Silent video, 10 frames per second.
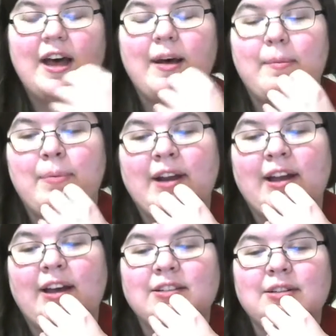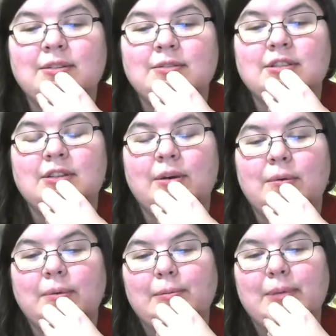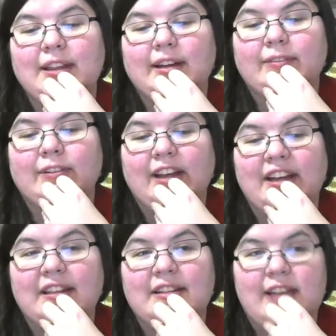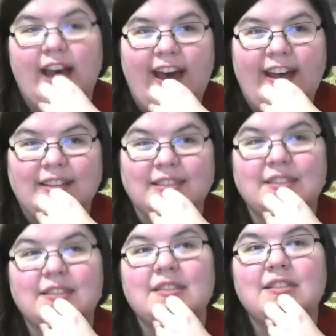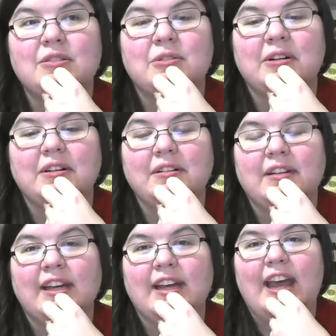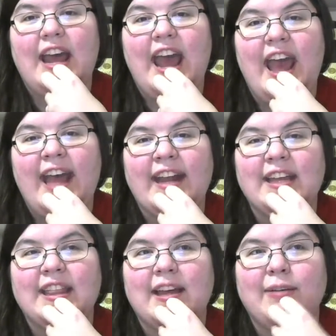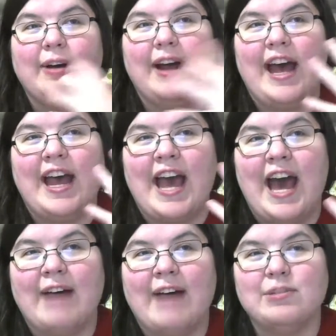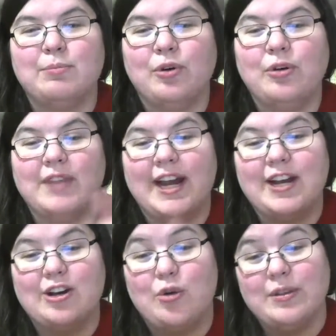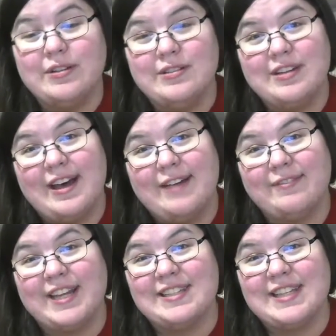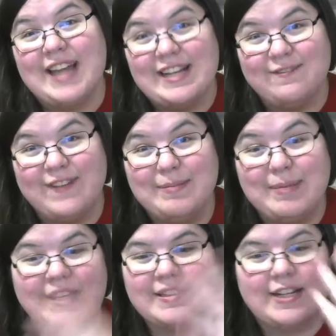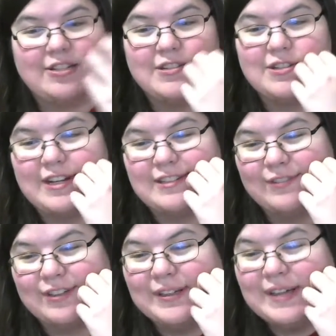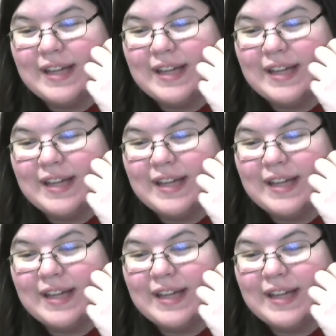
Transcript: But I also just don't want to be there for like the tests or like anything where I have to prove that I know this stuff. That's less fun because that's just stressful.